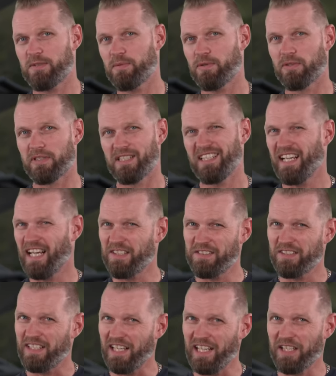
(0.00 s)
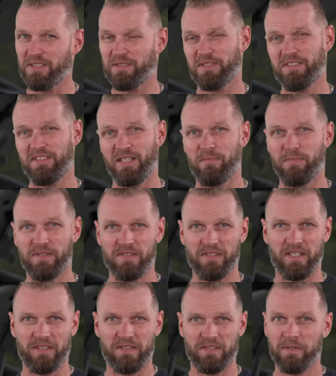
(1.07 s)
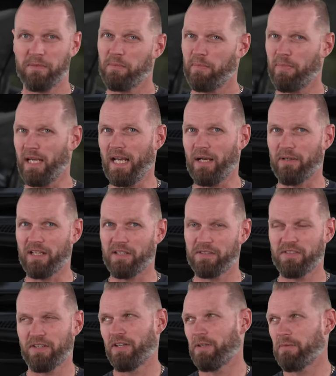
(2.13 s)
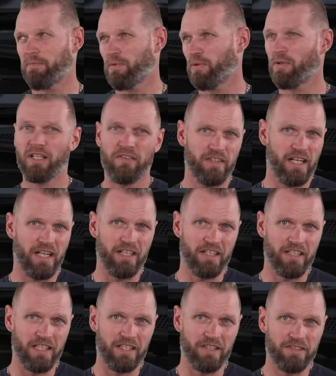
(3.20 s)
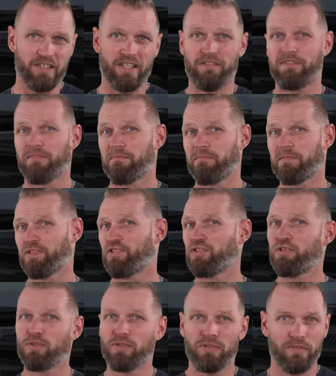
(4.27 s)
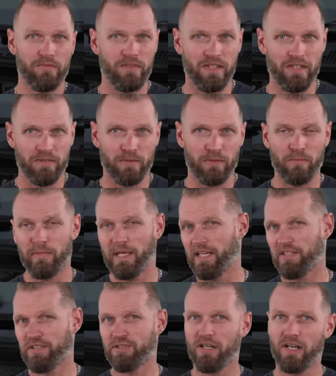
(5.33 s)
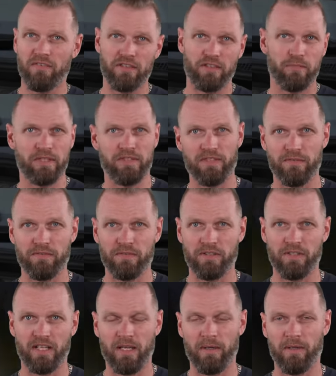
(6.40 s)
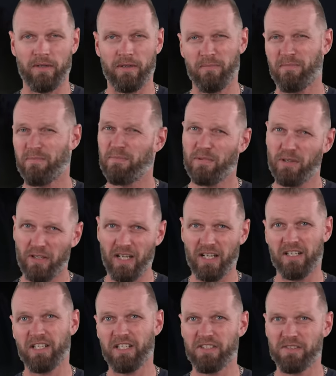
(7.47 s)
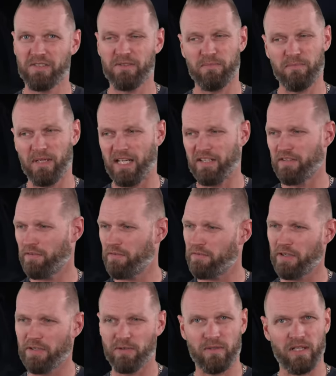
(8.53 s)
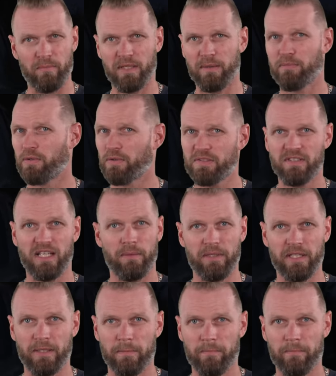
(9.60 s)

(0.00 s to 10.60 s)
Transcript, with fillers: Sport. It has an extra 10% power. So all I've done is I've tuned the vehicle, made it drive a little bit different and likely just made the throttle a bit more snappy.